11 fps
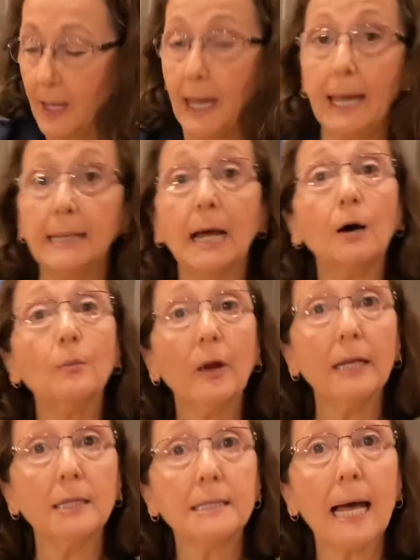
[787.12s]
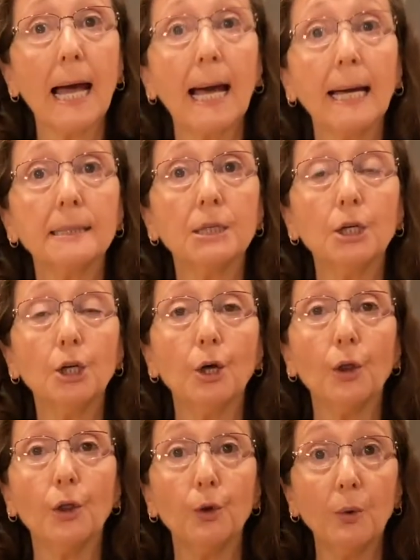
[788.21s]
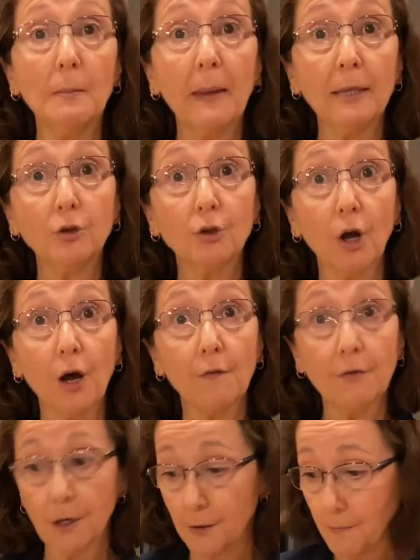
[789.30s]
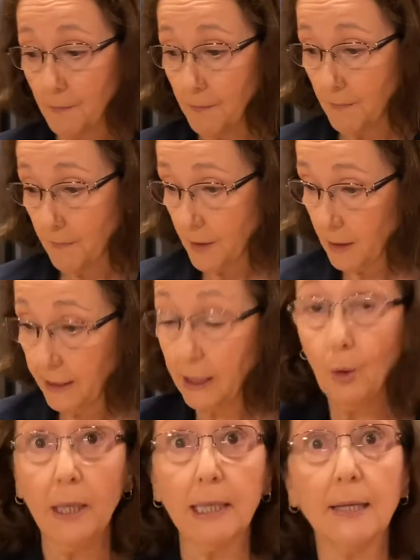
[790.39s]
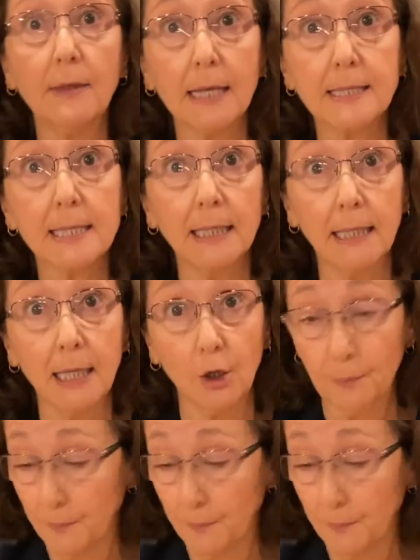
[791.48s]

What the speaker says: And now I'm ready to add the remainder of the linguine that's in here.